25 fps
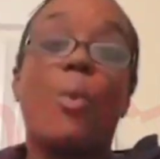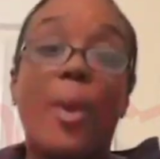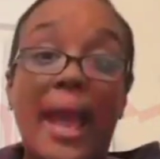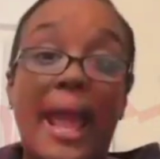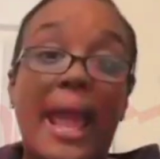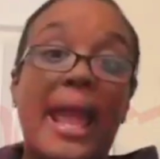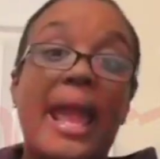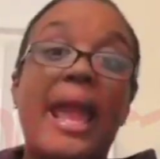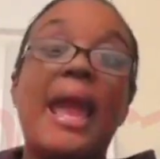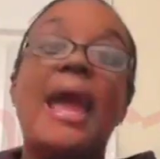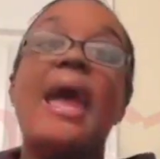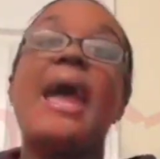the
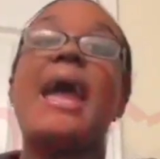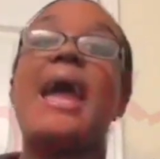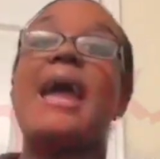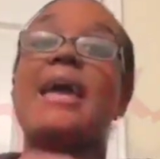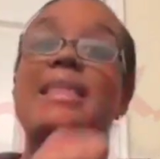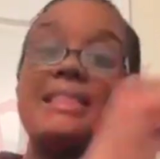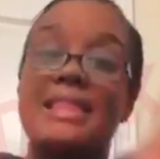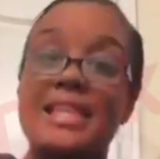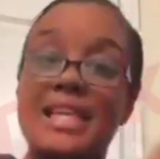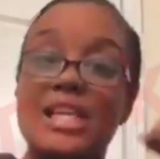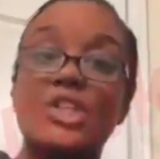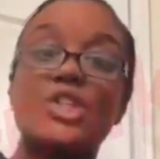way
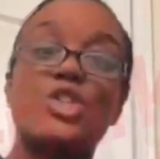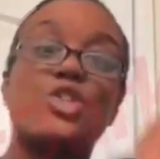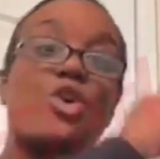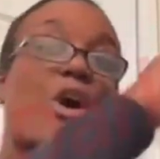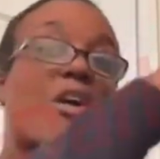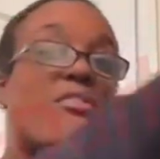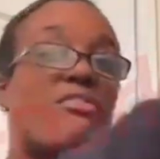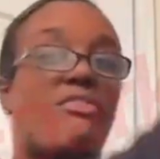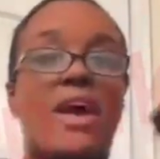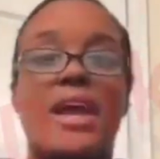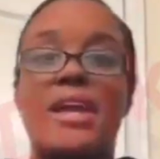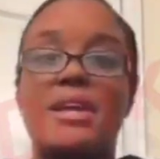and then
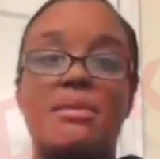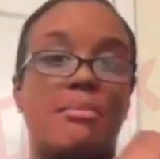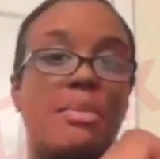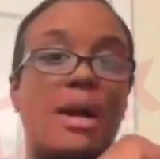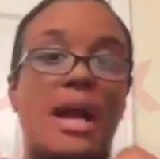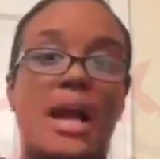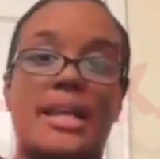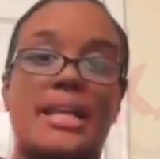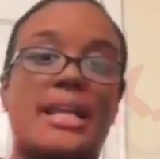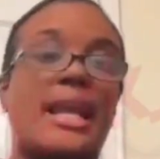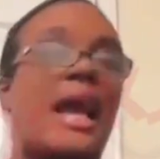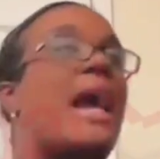start fighting
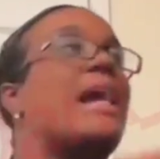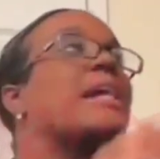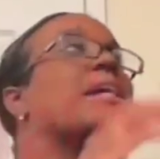Bonnie.